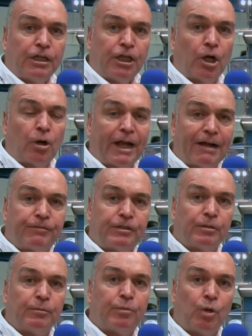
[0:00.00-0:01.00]
you don't have
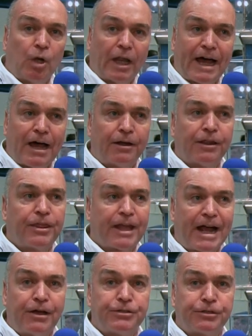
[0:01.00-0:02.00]
to pull out
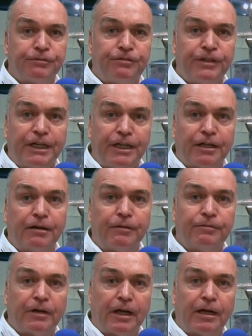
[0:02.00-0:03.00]
1,000 feet
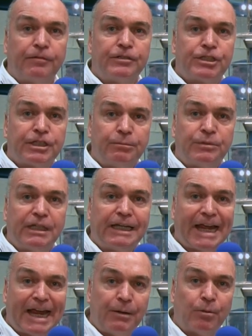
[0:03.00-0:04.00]
of SMPTE
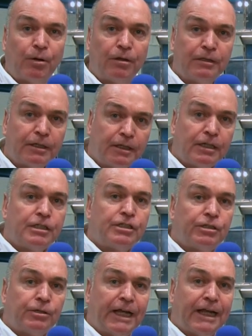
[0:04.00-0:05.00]
cable
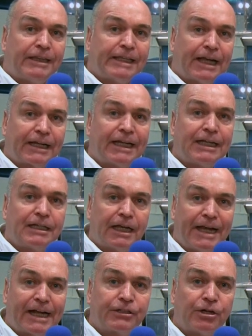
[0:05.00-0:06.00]
to get that
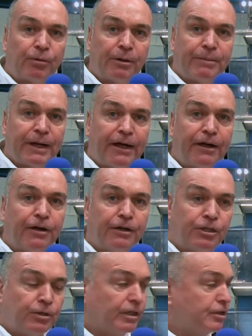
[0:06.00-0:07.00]
connector
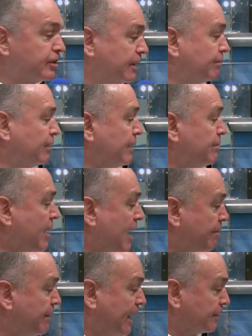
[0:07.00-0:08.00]
repaired. You can simply
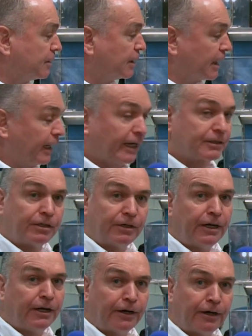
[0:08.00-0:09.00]
pop out the
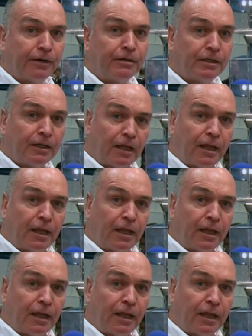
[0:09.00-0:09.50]
connector here